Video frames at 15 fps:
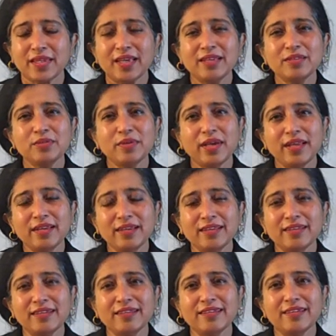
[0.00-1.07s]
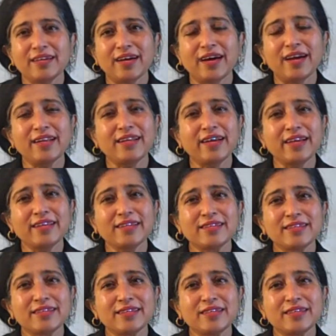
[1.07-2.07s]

And to end it, I like